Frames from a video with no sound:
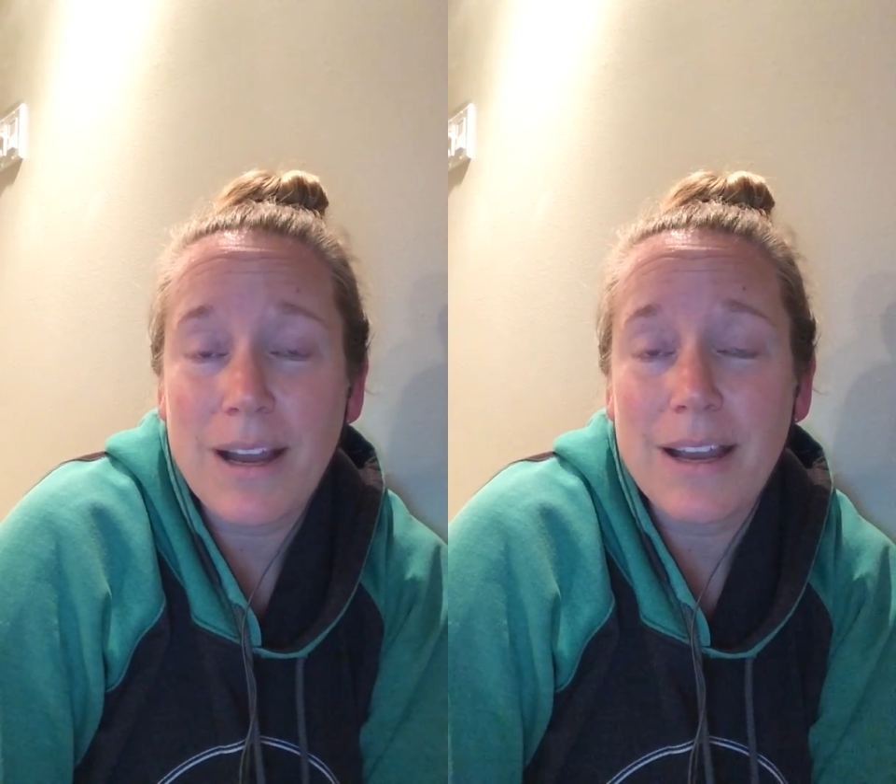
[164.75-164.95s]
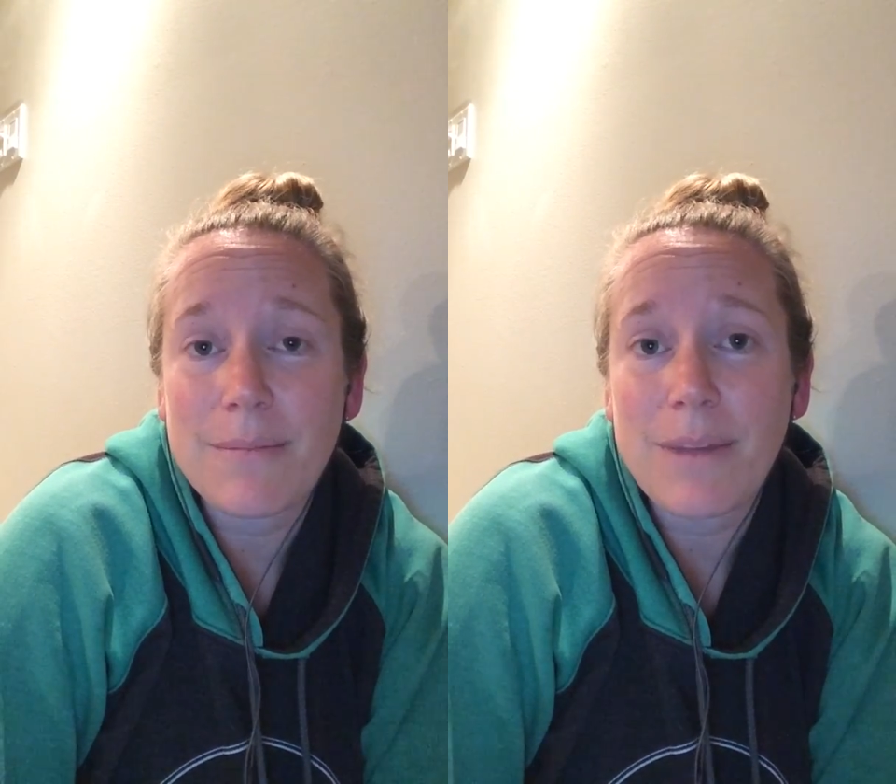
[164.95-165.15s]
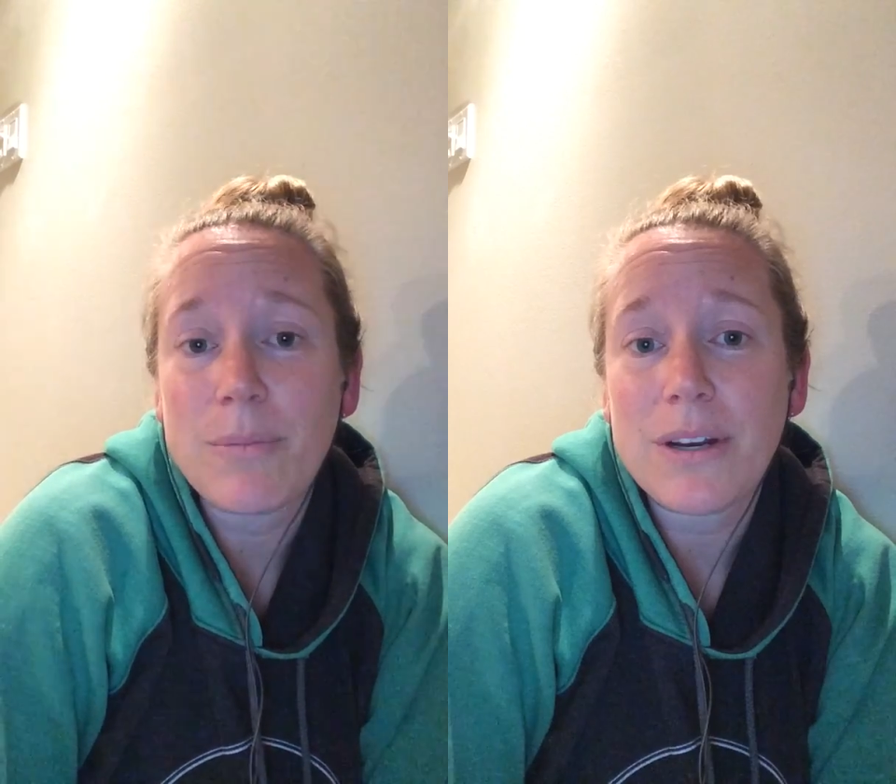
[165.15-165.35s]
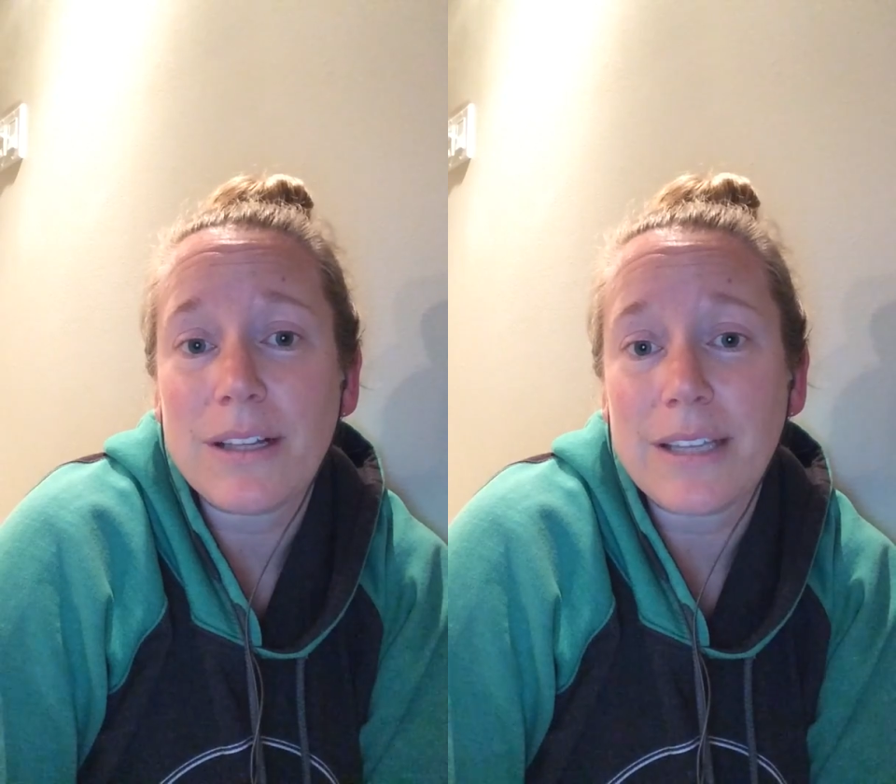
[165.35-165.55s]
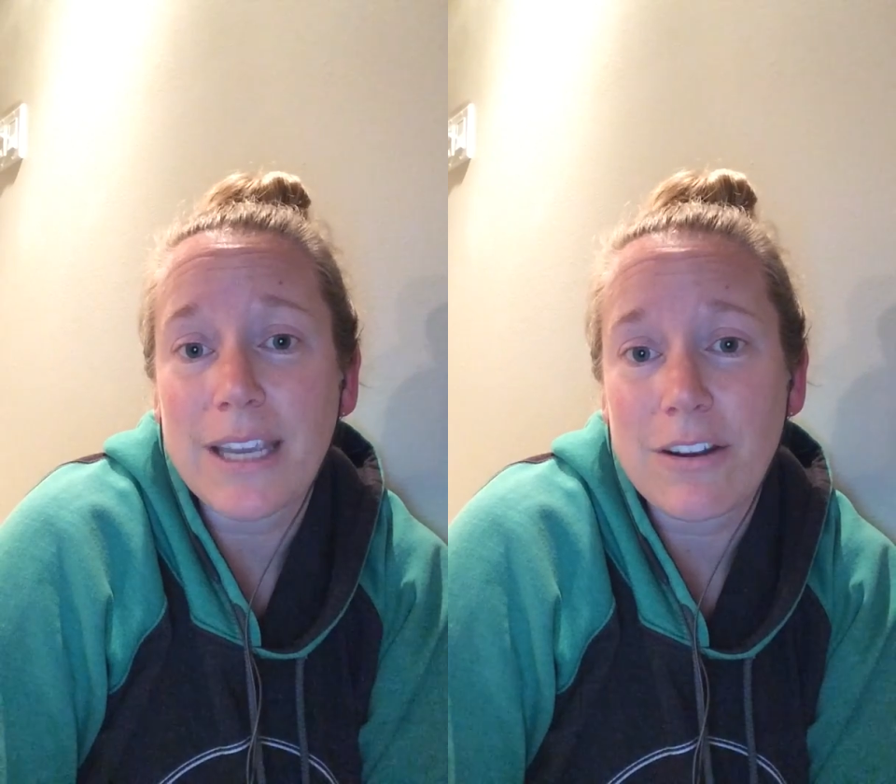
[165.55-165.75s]
um, I'll put
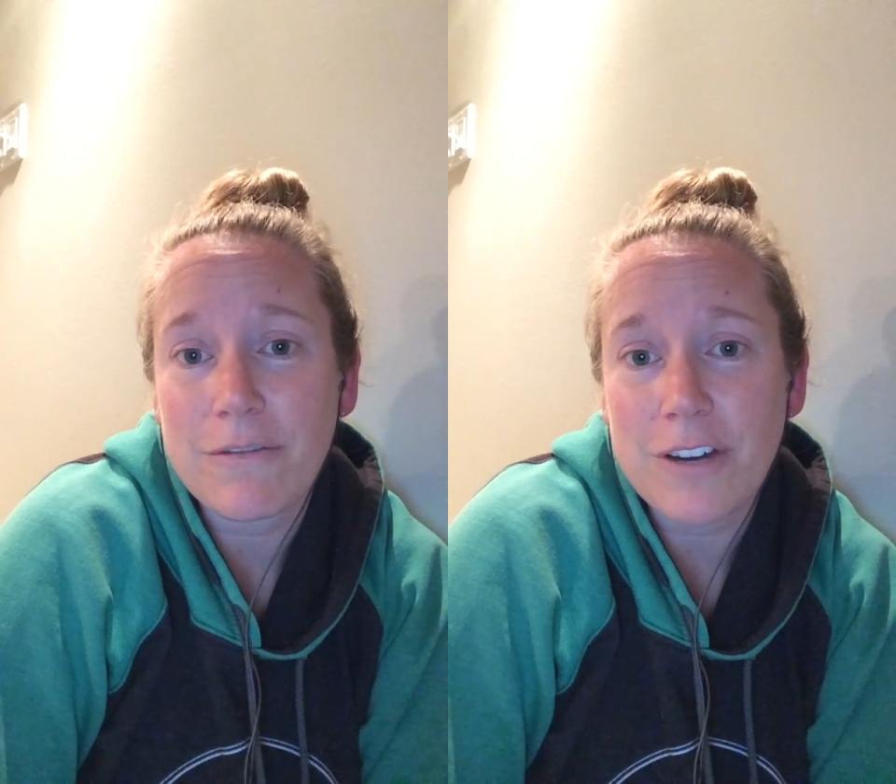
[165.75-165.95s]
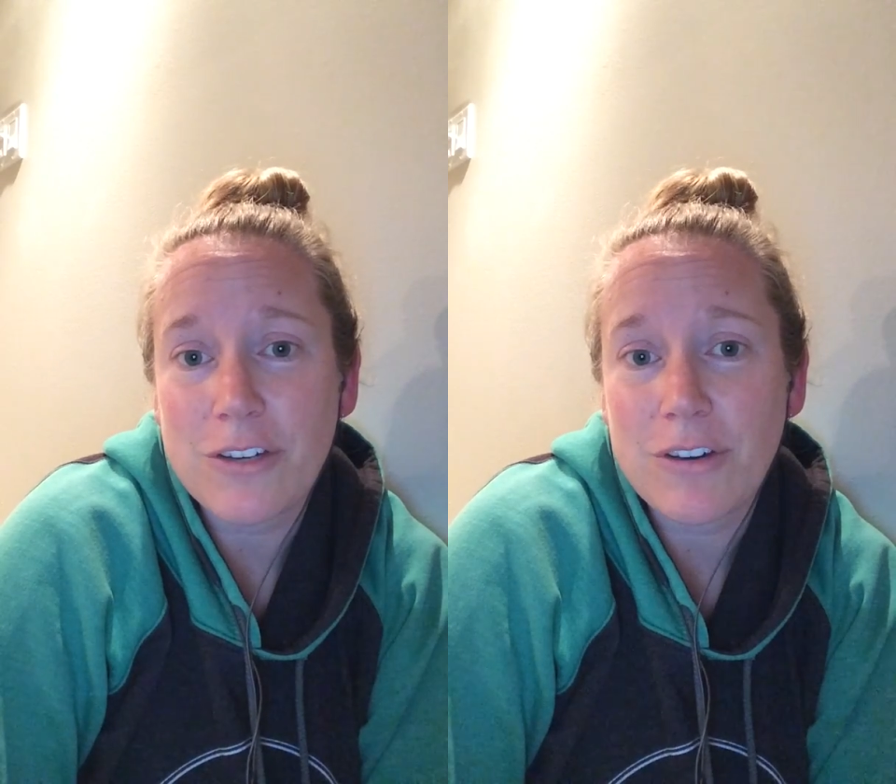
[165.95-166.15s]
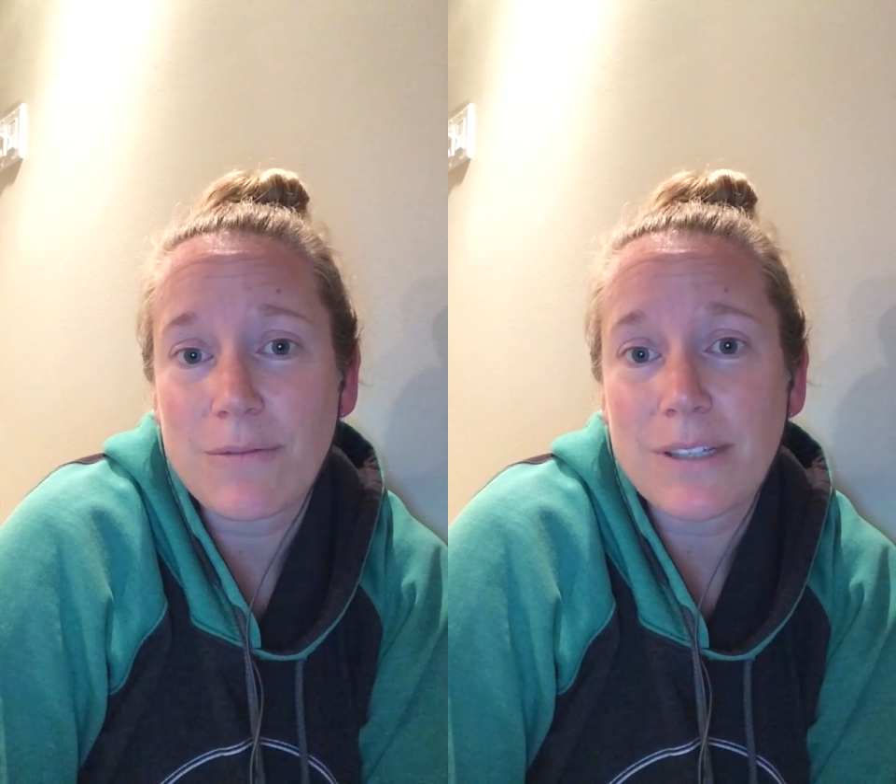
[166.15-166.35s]
a link on Fresh Grade